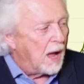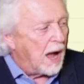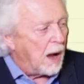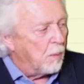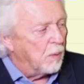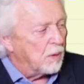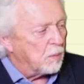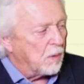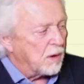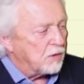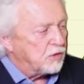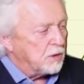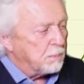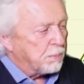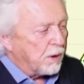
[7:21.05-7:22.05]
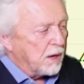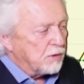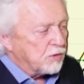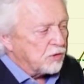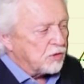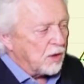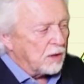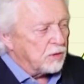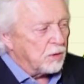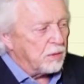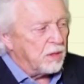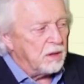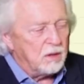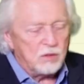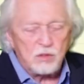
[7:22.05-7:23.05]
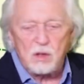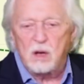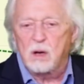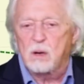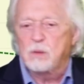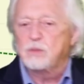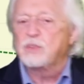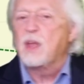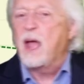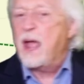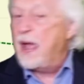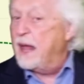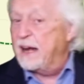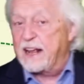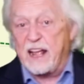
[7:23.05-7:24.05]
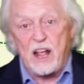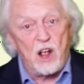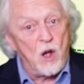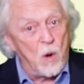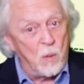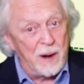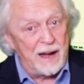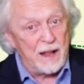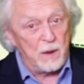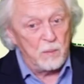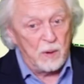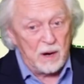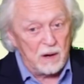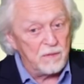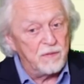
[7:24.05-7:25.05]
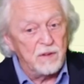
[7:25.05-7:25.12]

I wouldn't want to see prices under these lows, and it can go anywhere.